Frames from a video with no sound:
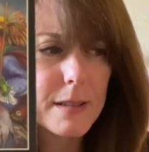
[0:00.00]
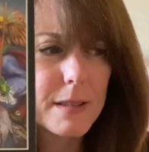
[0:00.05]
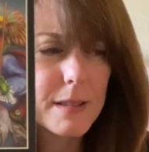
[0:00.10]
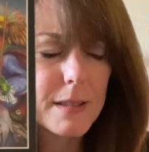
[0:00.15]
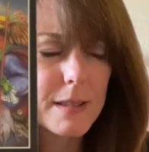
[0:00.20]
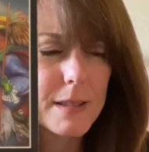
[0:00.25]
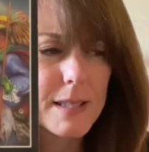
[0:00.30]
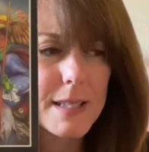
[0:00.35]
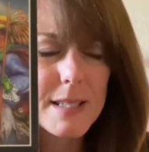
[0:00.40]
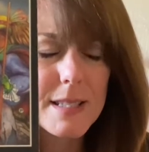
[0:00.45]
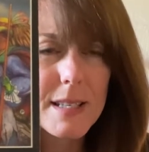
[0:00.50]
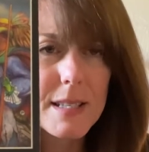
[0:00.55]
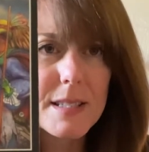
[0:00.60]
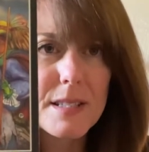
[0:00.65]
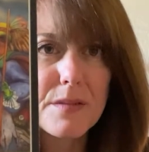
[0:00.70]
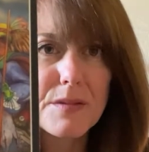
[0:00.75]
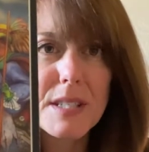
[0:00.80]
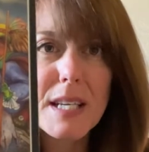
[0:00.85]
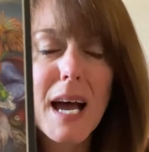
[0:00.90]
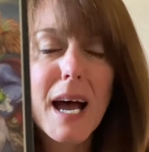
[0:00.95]
the sense
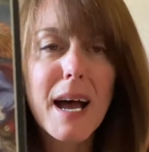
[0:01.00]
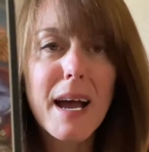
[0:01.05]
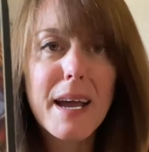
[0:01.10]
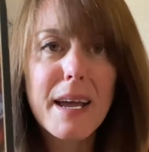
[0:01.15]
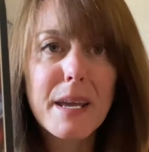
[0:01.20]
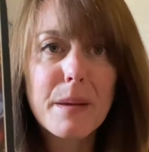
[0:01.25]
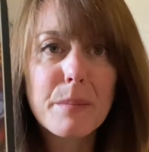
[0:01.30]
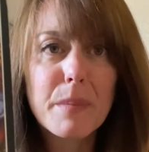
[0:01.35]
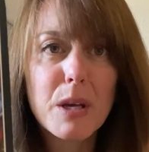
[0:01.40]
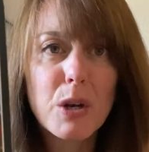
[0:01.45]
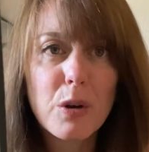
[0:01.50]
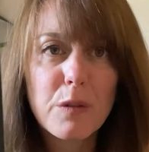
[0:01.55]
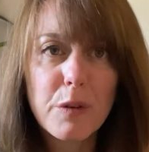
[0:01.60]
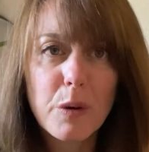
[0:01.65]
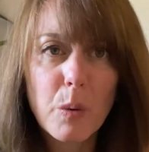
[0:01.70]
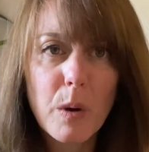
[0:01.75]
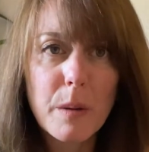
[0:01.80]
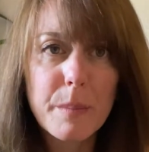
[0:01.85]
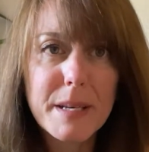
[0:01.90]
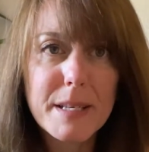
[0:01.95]
of time, an
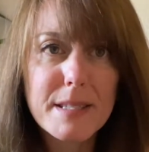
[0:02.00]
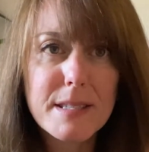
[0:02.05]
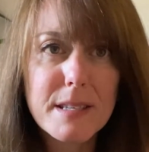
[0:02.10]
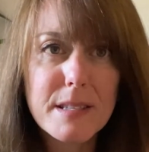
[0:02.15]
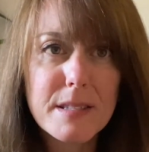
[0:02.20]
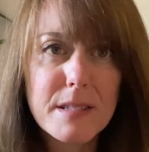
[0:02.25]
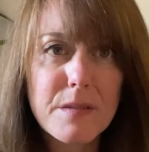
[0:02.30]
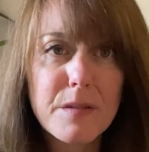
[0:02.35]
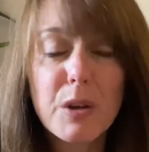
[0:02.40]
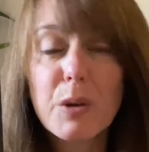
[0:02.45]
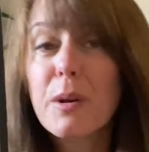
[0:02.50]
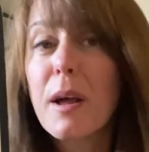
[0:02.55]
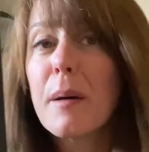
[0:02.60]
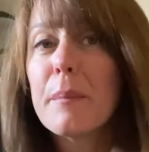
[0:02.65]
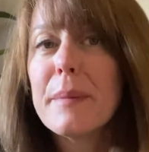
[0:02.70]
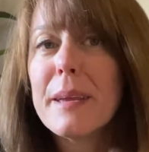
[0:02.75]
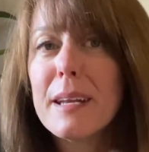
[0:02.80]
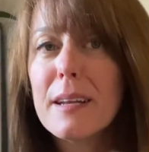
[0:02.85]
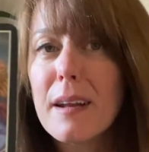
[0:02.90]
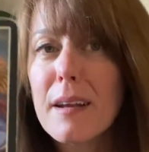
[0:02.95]
overwhelming sense of there not
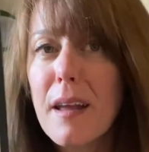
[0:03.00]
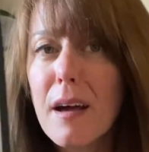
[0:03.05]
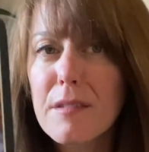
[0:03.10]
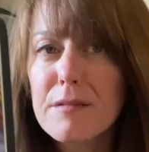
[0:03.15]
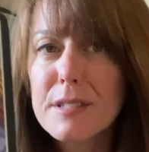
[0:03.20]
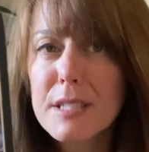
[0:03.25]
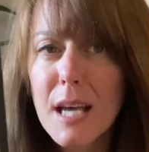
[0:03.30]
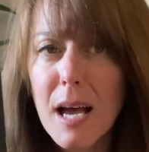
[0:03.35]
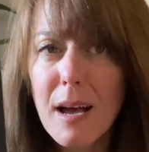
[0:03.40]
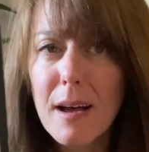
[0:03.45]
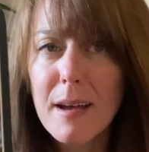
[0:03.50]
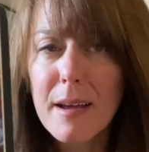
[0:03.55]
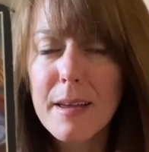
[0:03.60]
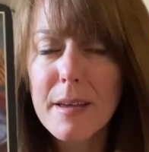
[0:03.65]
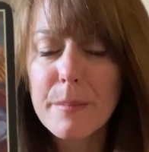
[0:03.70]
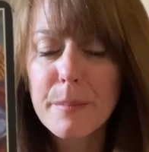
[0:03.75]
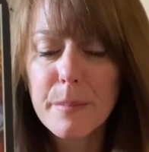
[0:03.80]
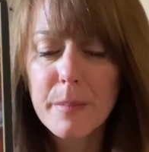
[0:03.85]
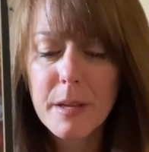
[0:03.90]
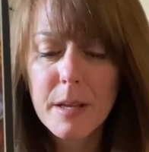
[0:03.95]
being enough
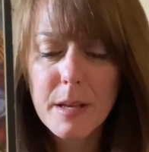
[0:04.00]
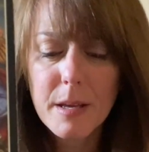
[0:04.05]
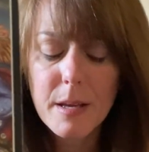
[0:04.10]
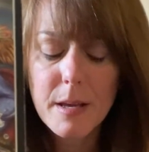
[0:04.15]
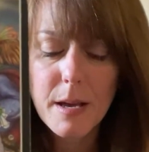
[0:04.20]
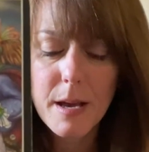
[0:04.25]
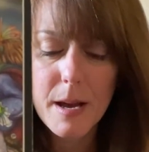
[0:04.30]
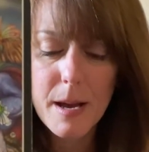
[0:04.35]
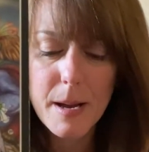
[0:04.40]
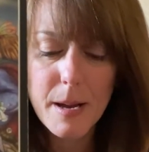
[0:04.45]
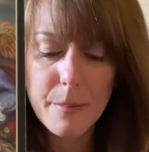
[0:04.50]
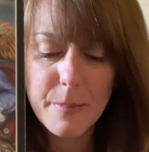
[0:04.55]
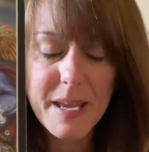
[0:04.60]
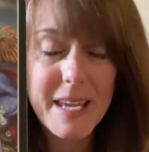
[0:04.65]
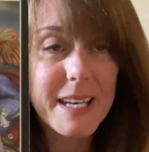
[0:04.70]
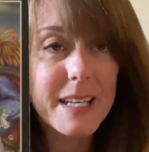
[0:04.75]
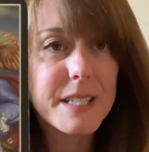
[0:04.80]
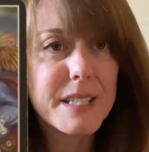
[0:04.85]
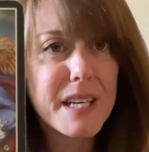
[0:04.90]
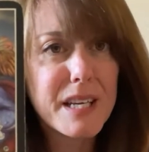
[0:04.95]
time,
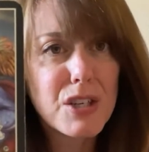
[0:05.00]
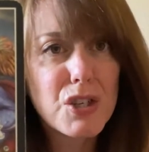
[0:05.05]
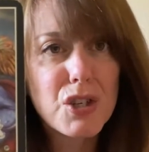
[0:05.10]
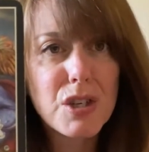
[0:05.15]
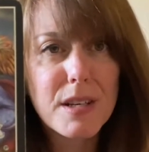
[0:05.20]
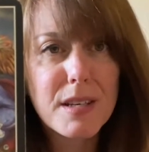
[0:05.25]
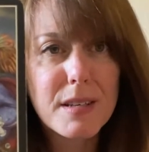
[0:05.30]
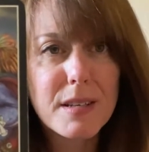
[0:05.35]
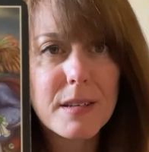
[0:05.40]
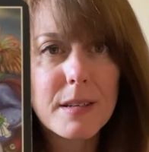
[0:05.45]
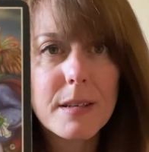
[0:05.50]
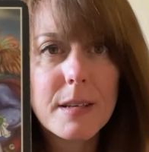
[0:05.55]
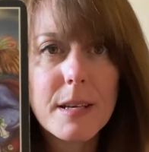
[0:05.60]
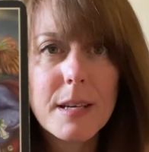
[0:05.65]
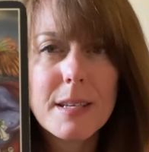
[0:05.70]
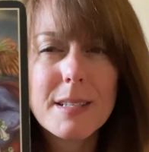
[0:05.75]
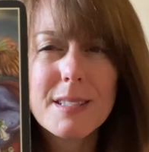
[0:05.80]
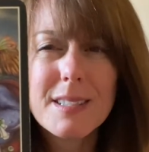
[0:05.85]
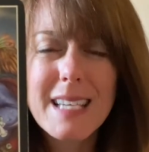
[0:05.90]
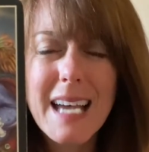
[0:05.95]
an addiction,
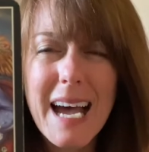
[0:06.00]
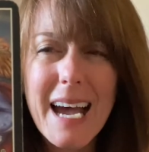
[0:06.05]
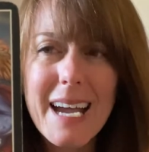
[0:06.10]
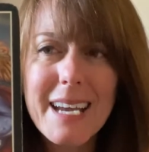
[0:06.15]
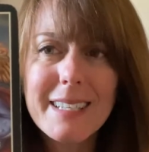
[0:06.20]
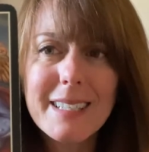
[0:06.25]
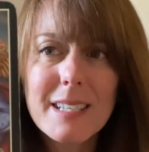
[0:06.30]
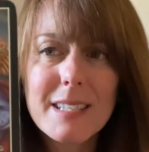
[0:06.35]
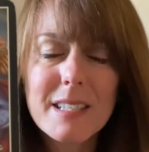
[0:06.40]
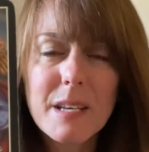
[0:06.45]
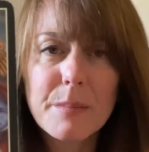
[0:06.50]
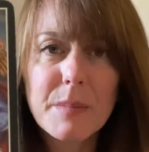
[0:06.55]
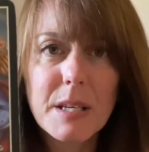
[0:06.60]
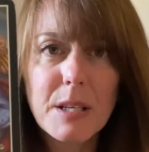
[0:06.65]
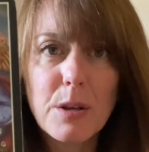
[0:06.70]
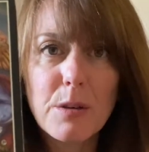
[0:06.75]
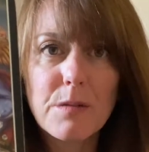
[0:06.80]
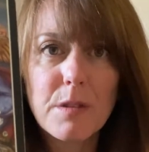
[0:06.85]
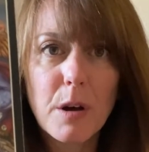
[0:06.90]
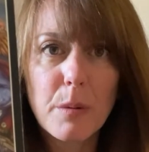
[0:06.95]
tied to something
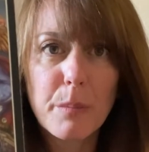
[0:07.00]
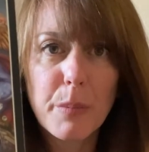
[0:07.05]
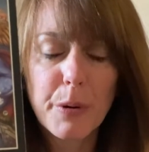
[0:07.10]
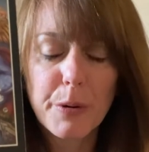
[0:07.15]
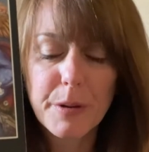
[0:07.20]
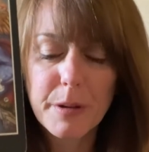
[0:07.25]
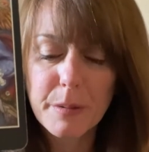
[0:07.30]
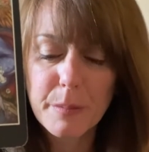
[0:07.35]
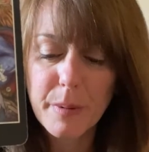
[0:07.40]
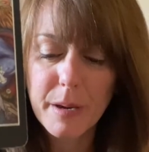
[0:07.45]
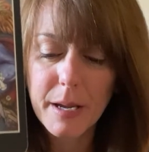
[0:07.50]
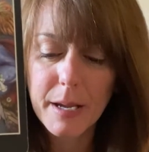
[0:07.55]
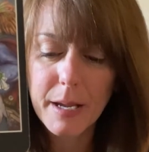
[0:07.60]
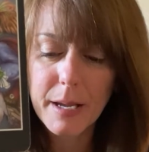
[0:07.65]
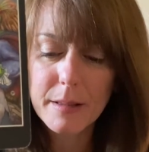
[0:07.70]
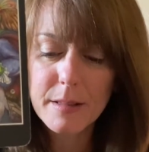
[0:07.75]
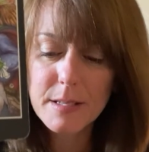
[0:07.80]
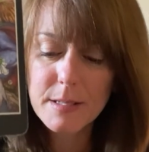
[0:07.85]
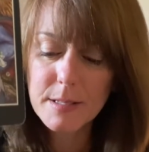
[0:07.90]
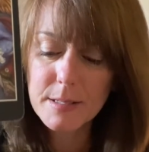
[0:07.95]
you felt burdened
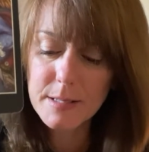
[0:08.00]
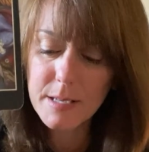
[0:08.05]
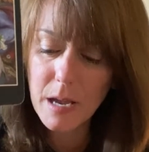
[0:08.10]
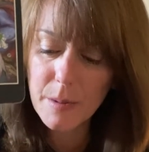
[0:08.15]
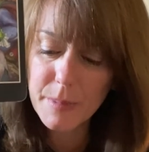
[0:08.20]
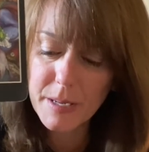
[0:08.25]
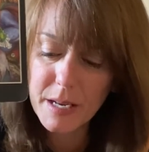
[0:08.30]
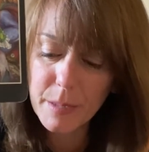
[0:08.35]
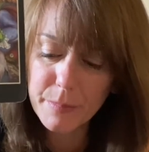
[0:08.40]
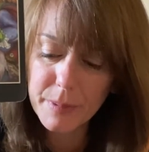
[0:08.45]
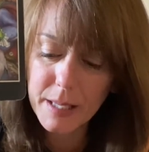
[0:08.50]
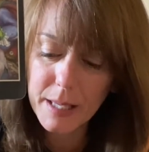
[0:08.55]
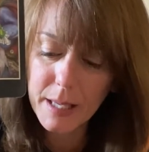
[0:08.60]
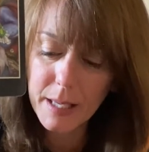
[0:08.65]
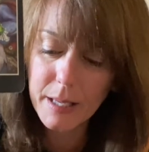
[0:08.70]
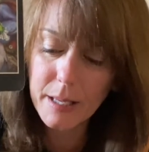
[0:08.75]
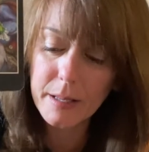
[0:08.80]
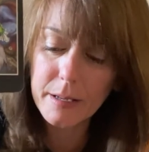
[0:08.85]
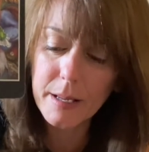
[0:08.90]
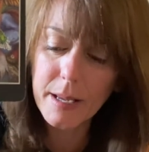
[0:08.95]
by, this is coming up
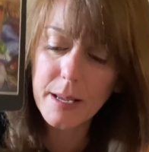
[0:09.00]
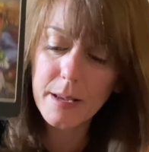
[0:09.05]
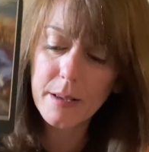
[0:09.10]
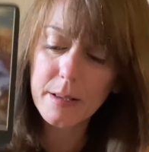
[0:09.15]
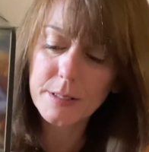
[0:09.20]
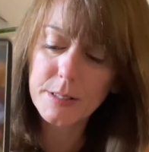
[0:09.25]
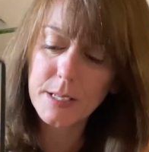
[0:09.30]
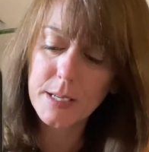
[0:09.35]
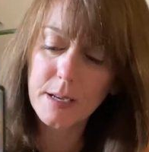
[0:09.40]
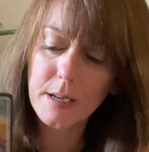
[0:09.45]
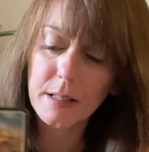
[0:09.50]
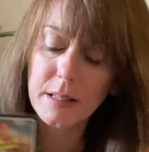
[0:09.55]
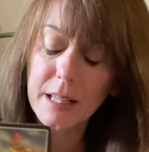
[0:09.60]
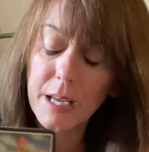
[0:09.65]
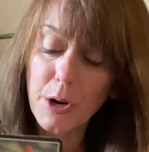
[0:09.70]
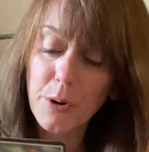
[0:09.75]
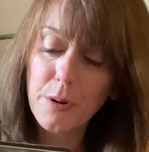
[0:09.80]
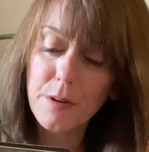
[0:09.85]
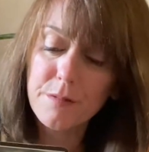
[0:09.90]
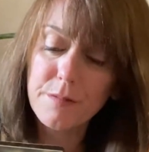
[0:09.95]
again to
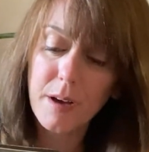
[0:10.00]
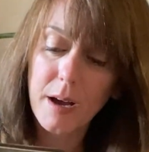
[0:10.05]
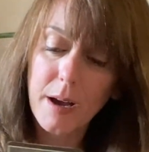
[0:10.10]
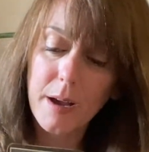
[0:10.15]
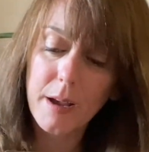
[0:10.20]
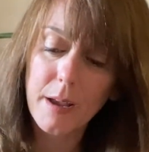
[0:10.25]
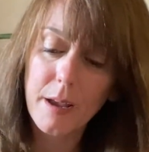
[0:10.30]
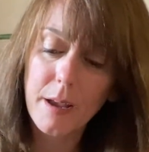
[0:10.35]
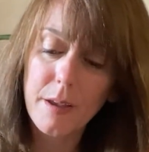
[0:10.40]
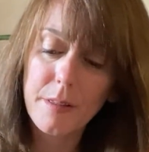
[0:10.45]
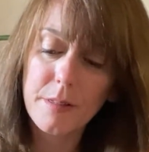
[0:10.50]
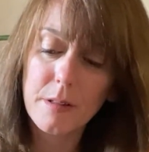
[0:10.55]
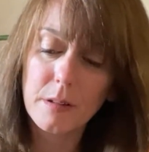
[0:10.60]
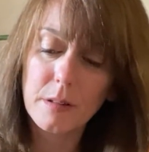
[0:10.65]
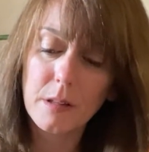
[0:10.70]
clarify the